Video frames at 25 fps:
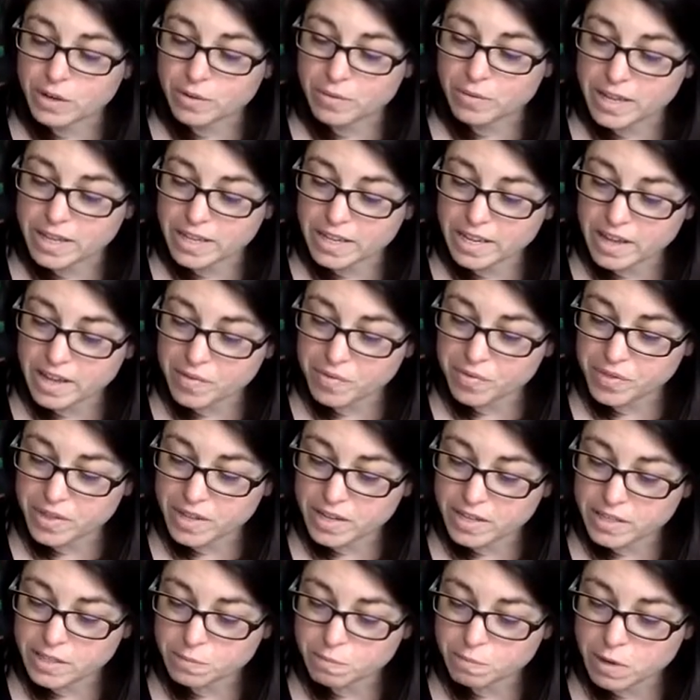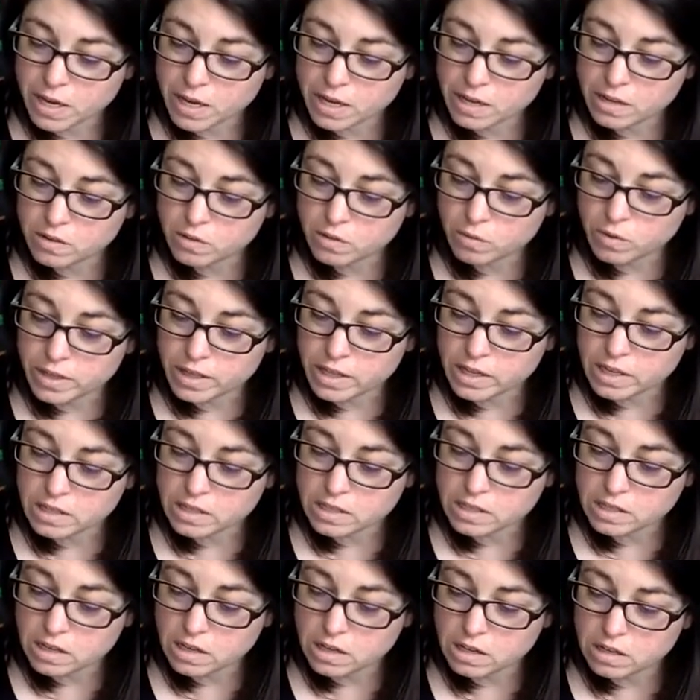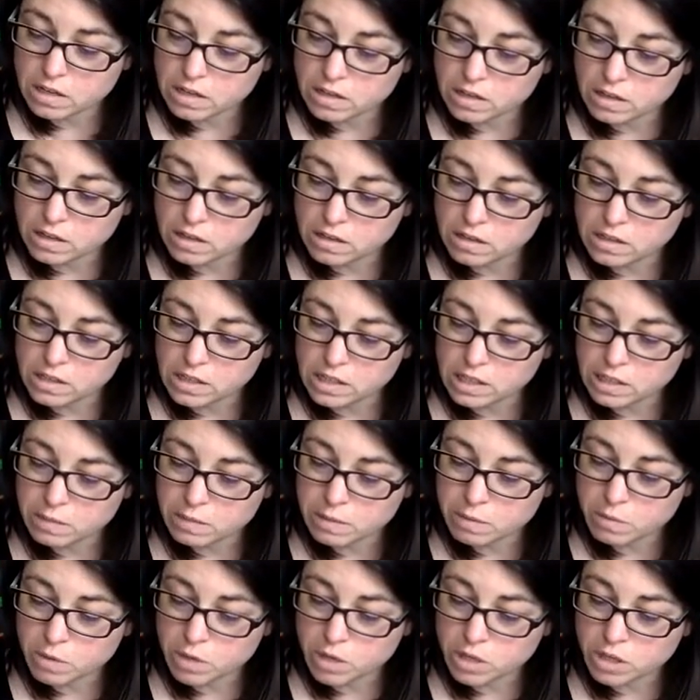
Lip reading: I want to get this paint with us a little bit more.